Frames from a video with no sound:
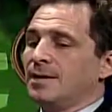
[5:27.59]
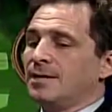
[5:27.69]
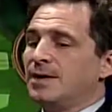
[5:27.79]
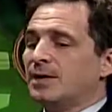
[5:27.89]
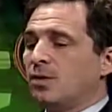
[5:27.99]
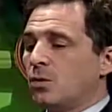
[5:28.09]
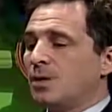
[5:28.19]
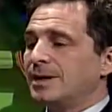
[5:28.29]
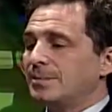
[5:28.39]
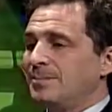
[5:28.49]
The
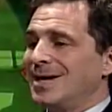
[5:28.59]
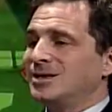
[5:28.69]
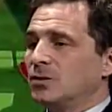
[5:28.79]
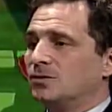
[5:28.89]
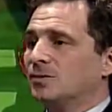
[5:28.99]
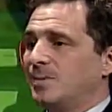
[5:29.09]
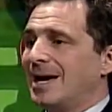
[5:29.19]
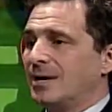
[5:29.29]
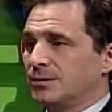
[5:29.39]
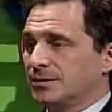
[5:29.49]
court bent over
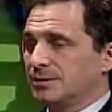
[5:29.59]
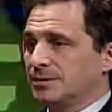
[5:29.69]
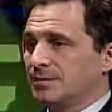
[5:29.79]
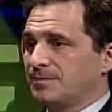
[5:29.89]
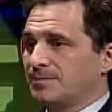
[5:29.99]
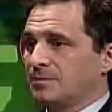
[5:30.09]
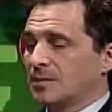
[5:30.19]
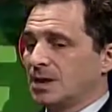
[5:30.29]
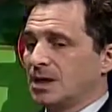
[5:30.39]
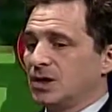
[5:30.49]
backwards
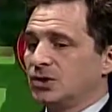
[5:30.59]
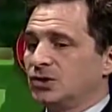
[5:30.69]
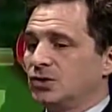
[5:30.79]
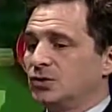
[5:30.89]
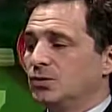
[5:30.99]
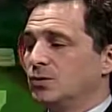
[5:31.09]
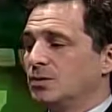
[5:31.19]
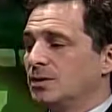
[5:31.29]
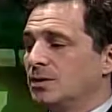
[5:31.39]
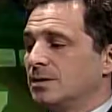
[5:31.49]
to
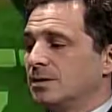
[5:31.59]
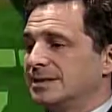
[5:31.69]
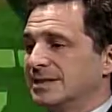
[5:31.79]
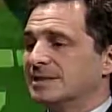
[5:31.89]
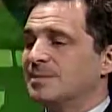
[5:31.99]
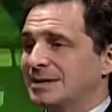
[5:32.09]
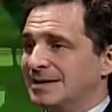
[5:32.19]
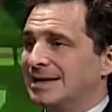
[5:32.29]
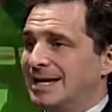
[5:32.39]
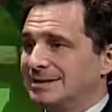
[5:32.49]
dismiss
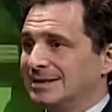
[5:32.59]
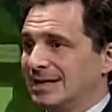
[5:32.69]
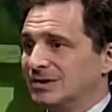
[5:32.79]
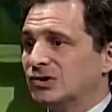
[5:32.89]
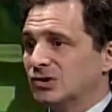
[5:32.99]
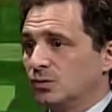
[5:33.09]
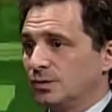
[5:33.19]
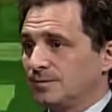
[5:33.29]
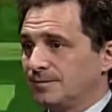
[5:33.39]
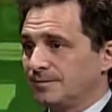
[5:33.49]
the case against the school
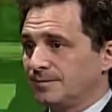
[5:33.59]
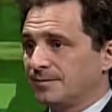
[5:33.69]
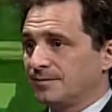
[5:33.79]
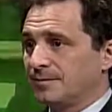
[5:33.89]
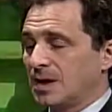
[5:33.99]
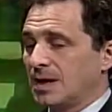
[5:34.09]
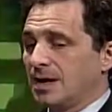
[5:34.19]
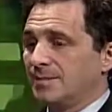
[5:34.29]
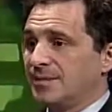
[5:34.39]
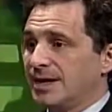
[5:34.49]

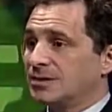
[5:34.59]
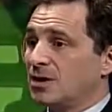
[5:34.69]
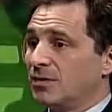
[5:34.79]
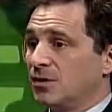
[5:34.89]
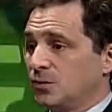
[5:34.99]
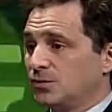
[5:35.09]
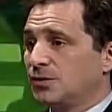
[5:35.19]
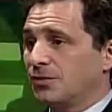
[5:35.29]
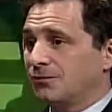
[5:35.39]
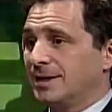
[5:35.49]
based on those
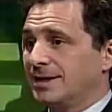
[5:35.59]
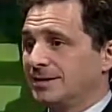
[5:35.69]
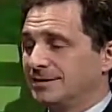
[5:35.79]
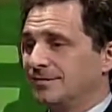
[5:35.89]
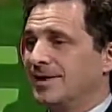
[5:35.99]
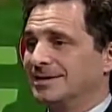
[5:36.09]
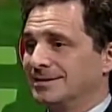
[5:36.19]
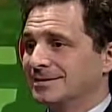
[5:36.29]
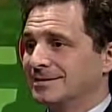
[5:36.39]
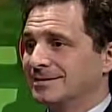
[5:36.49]
3
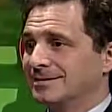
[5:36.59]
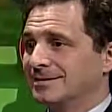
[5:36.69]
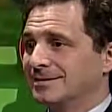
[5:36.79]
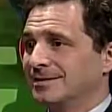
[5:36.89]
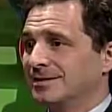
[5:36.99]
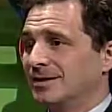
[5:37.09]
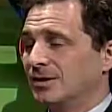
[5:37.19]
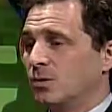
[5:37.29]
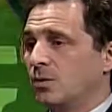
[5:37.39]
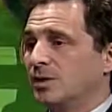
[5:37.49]
defenses. The
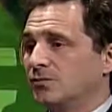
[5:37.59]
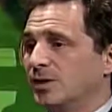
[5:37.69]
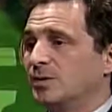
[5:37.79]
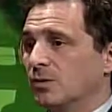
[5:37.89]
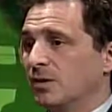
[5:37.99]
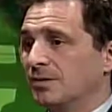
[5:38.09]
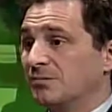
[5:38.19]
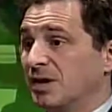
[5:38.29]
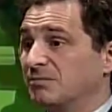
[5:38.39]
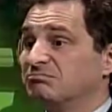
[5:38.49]
court agreed with all 3.